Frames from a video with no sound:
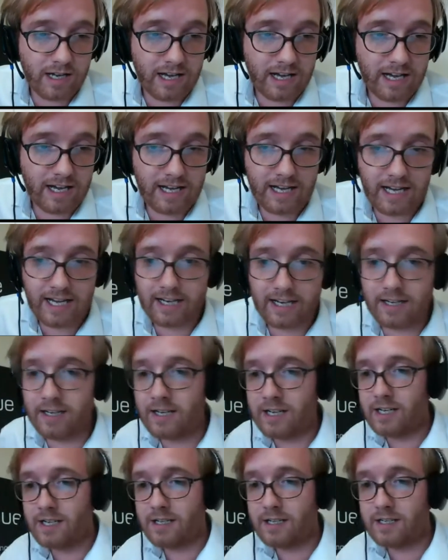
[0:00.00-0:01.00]
And
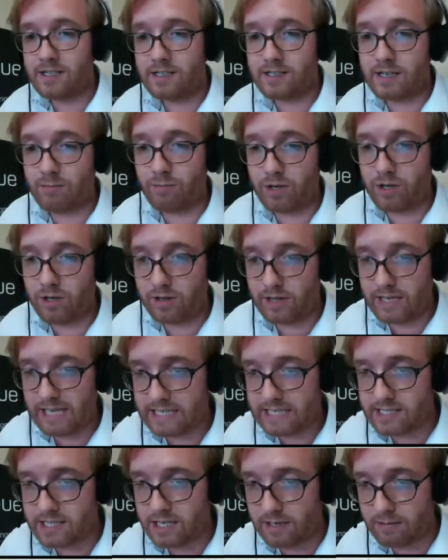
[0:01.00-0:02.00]
someone on
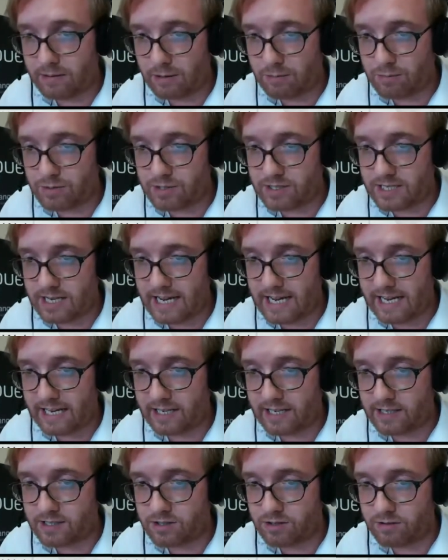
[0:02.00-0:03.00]
the timeline was
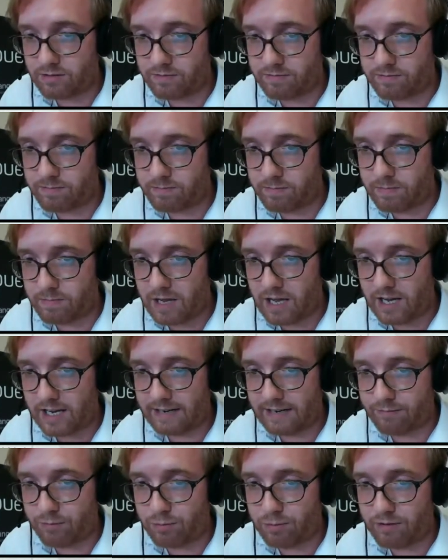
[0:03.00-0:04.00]
saying sort of
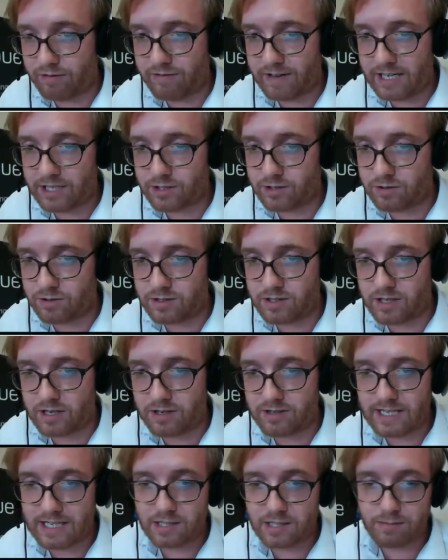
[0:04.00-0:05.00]
high-level professionals
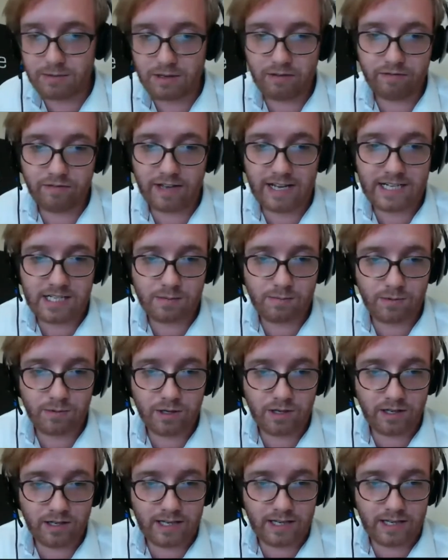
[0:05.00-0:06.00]
don't tend to be on Facebook.